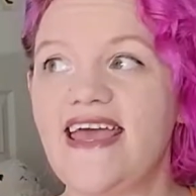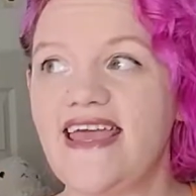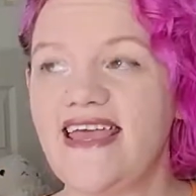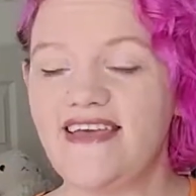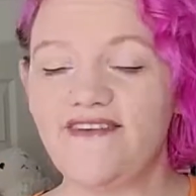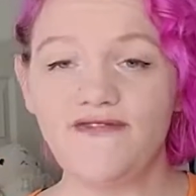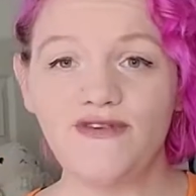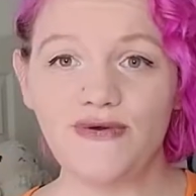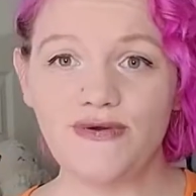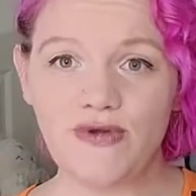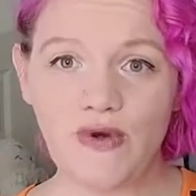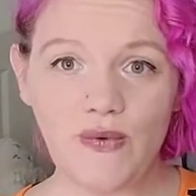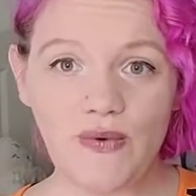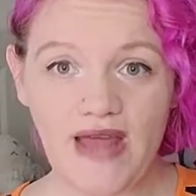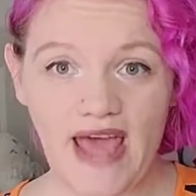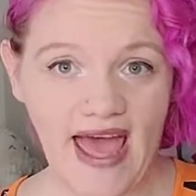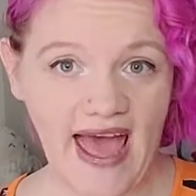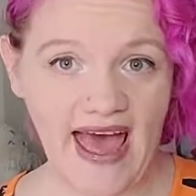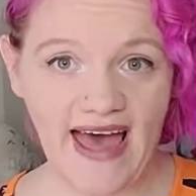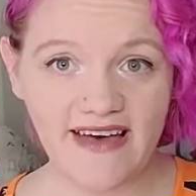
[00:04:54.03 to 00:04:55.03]
If you don't
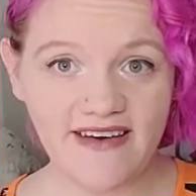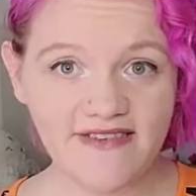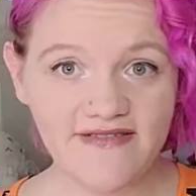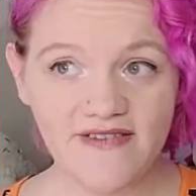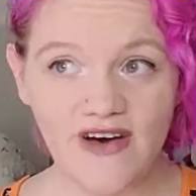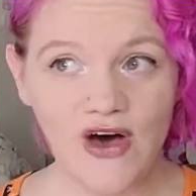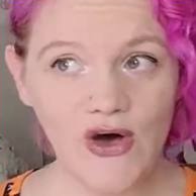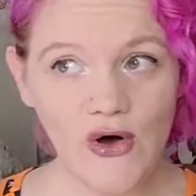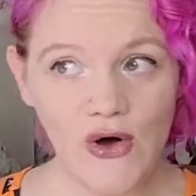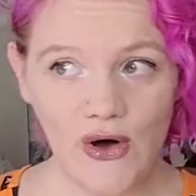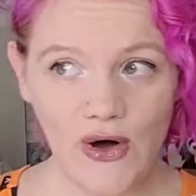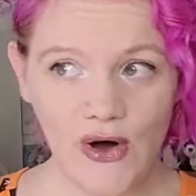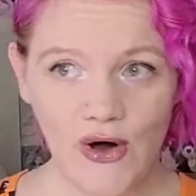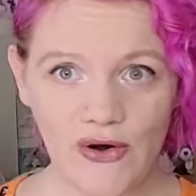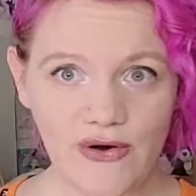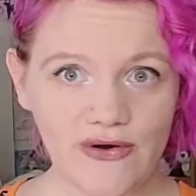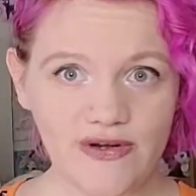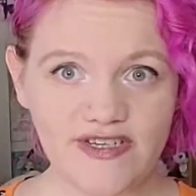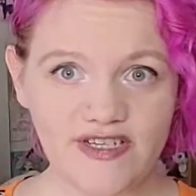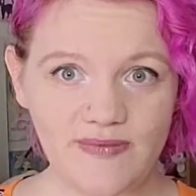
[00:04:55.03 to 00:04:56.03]
have
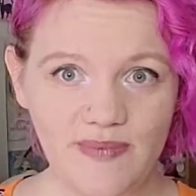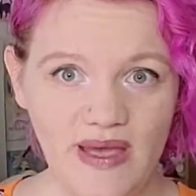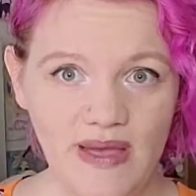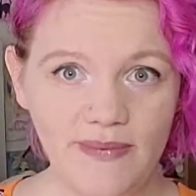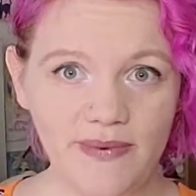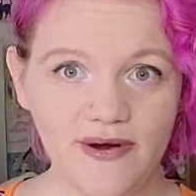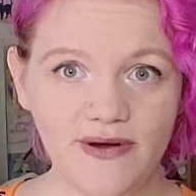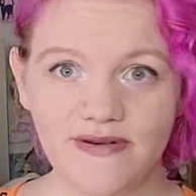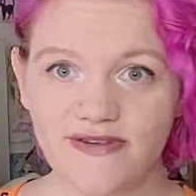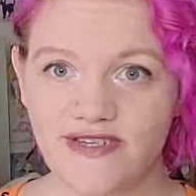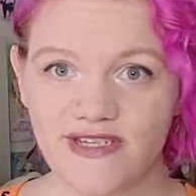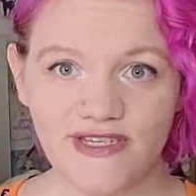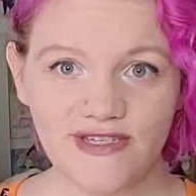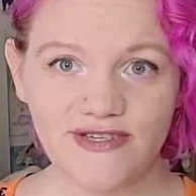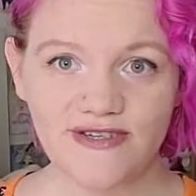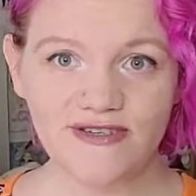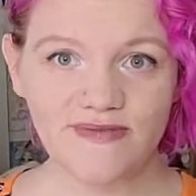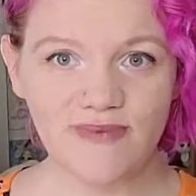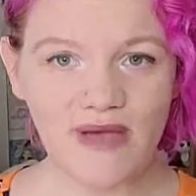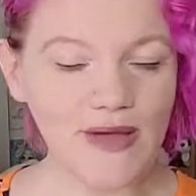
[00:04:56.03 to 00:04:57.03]
orange paper, just
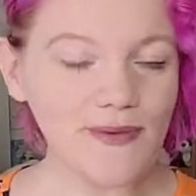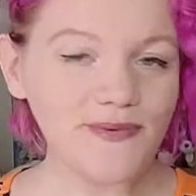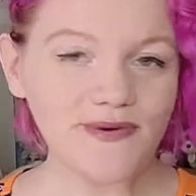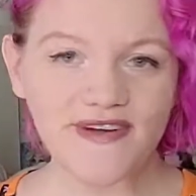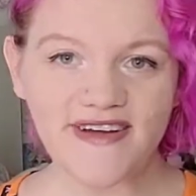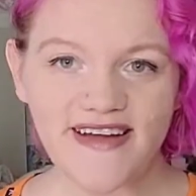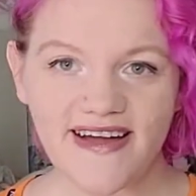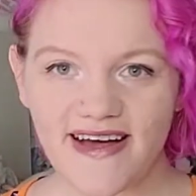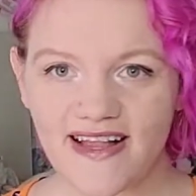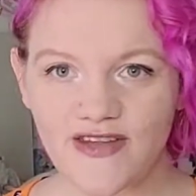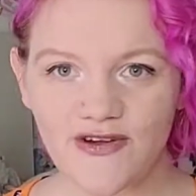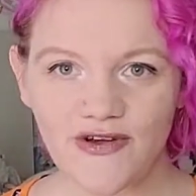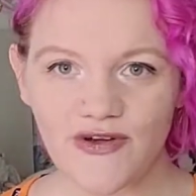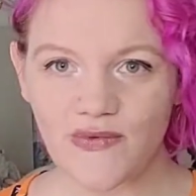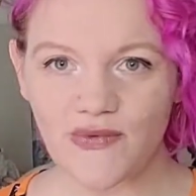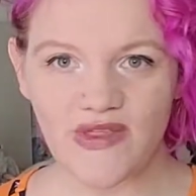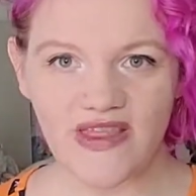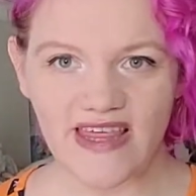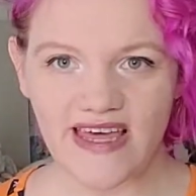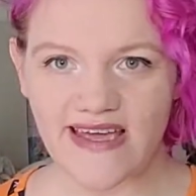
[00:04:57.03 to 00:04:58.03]
use paper and color it
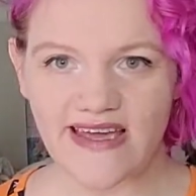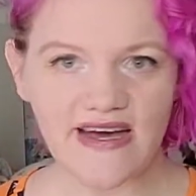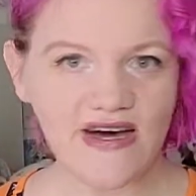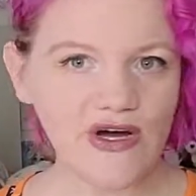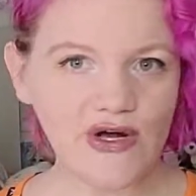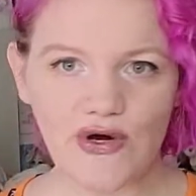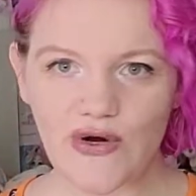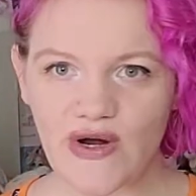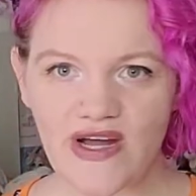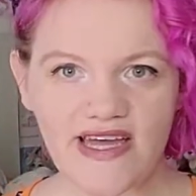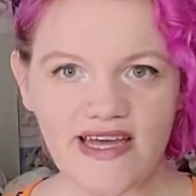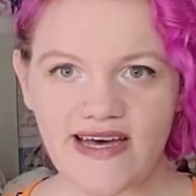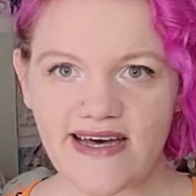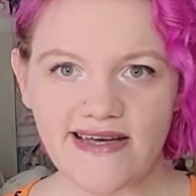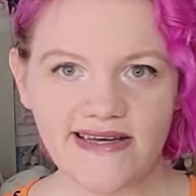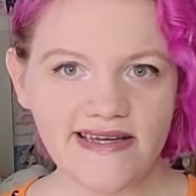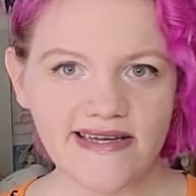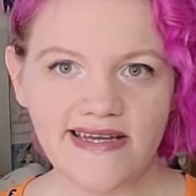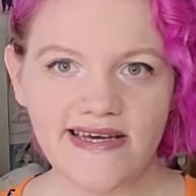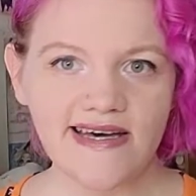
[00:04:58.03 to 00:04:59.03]
with like a
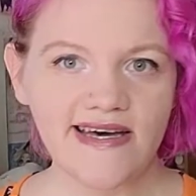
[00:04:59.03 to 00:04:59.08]
crayon